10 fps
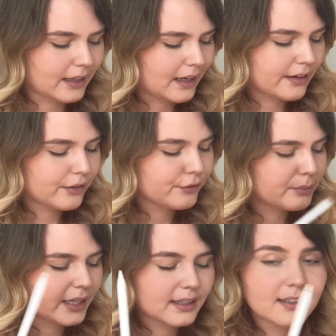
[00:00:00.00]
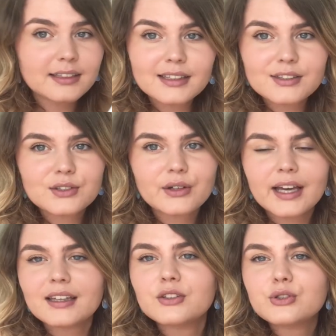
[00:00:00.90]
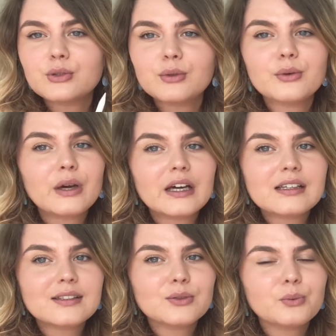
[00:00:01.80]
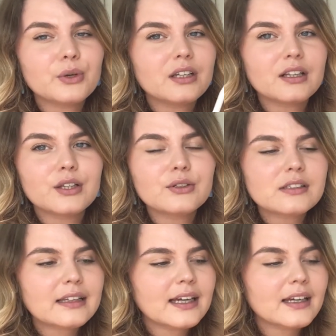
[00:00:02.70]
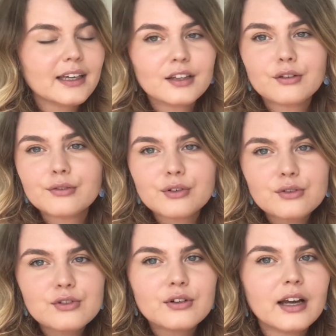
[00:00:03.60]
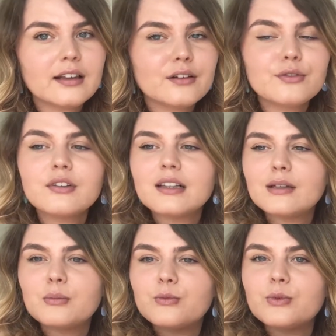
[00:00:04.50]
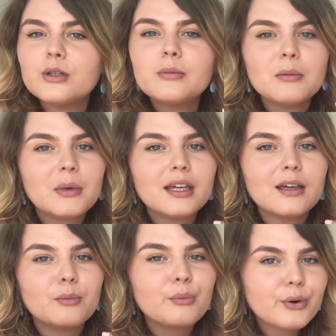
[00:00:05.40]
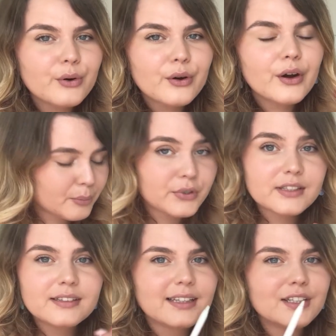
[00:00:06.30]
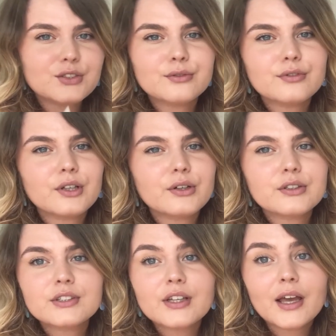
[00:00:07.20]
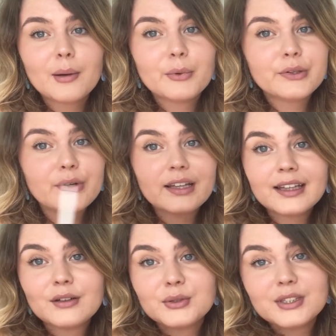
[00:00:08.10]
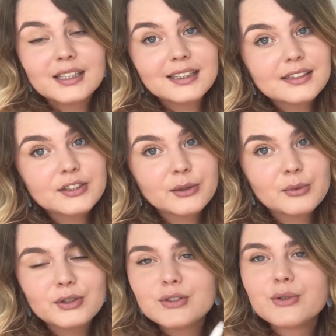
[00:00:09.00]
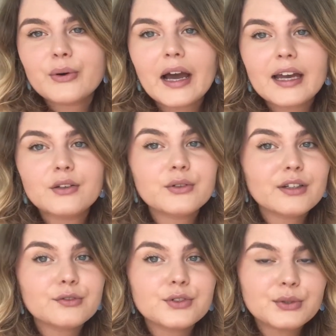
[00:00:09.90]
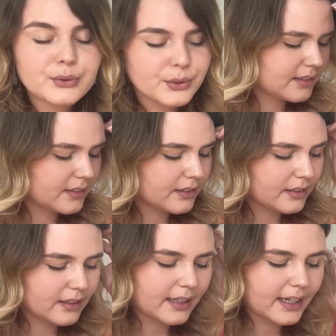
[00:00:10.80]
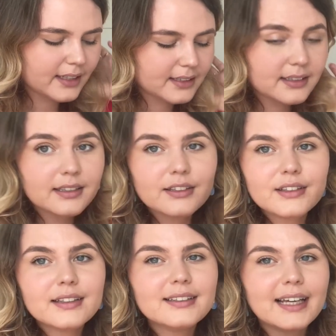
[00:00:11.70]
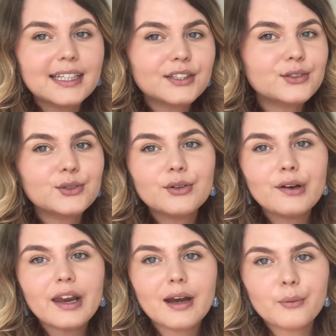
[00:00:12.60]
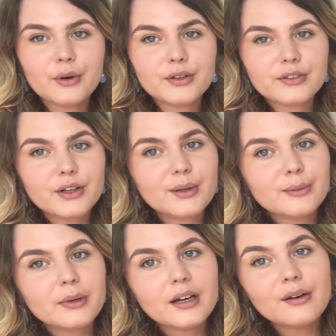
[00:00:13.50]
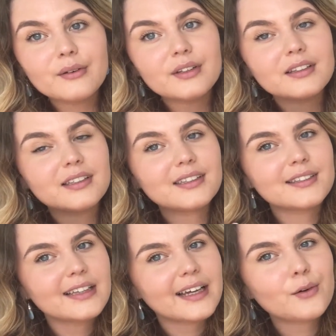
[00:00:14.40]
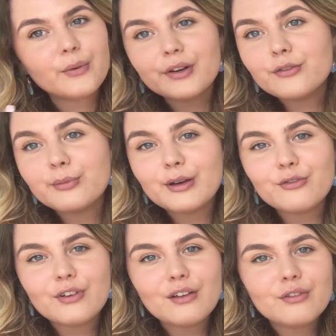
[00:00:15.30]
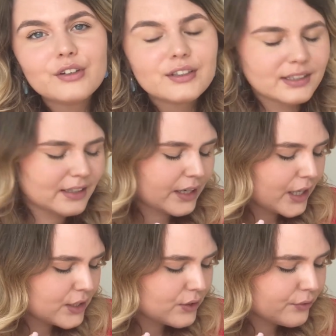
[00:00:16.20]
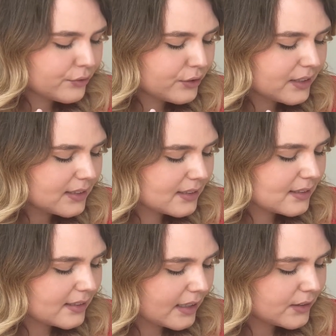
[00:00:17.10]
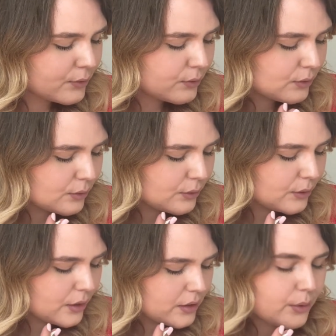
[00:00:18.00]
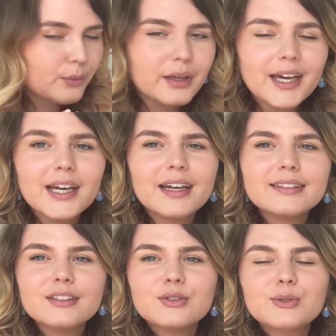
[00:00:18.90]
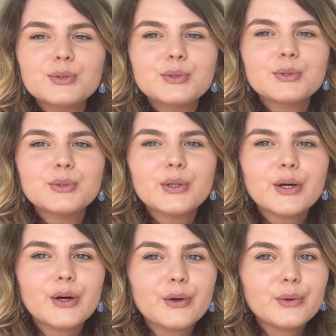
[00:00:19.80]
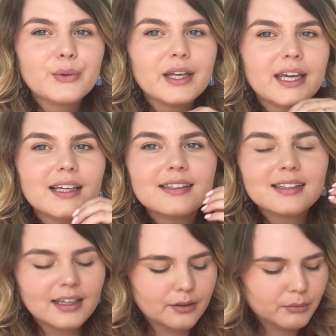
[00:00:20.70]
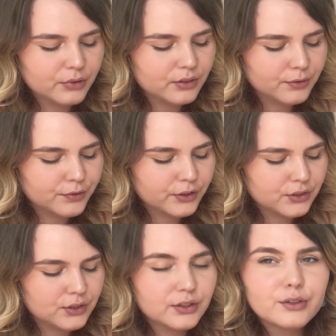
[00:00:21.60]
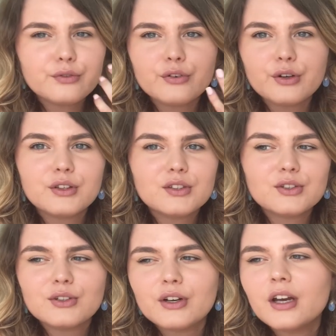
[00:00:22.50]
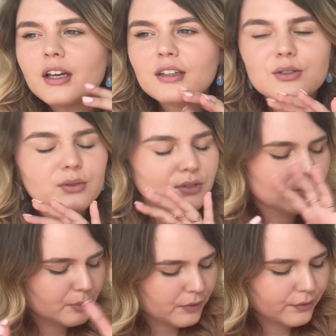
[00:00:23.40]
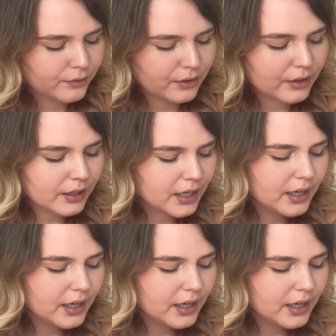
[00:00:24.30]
I love making these so I can show you guys what it looked like. In the future I definitely will be making more presentation vlogs, but right now it's summer so I don't have school. The next design studio that I want to talk about, this is like one of my favorites. So for this design studio we had to create a multifunctional furniture. This was super fun.